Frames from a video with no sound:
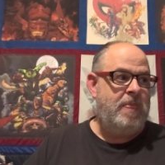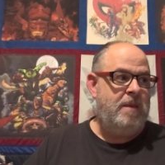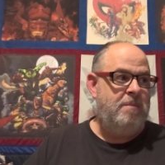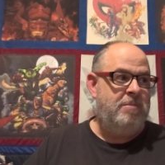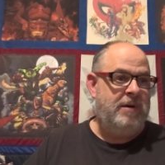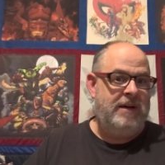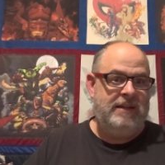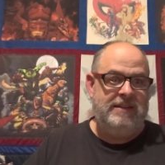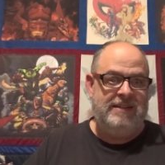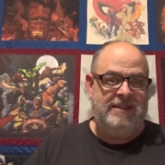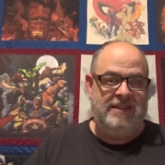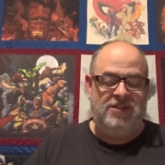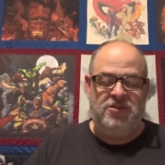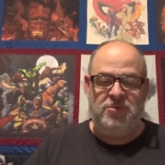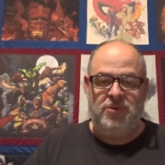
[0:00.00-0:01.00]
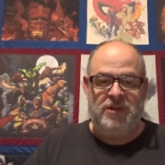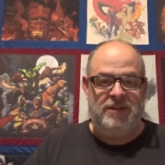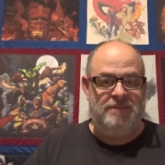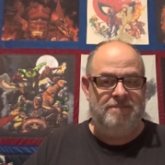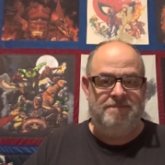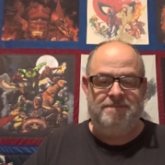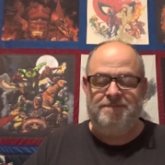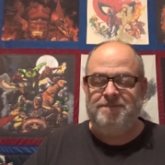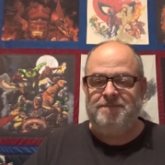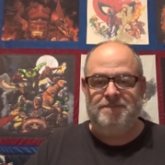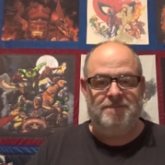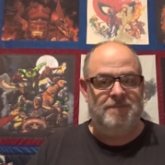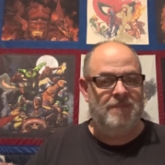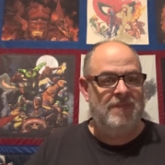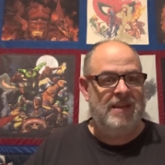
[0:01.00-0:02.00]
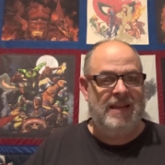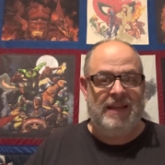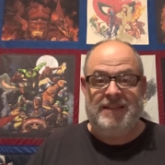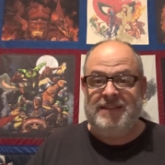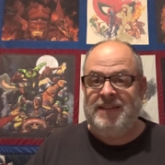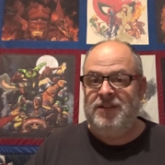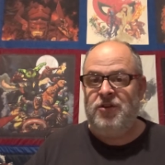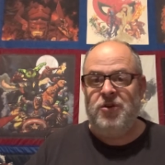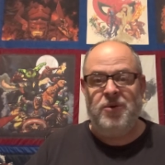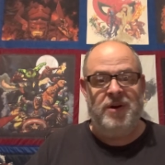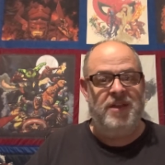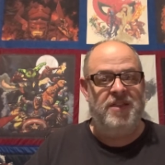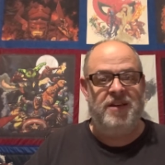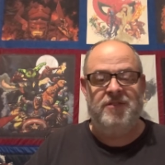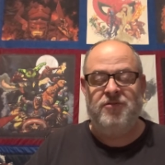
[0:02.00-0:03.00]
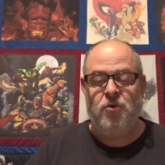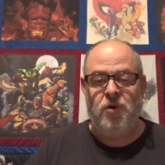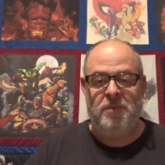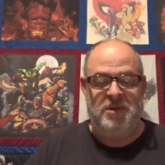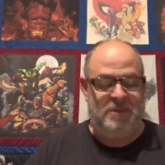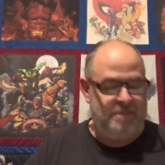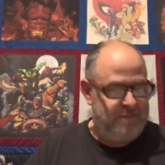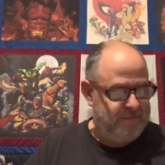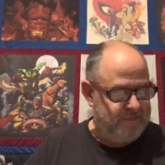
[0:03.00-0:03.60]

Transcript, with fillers: but this one didn't do anything for me.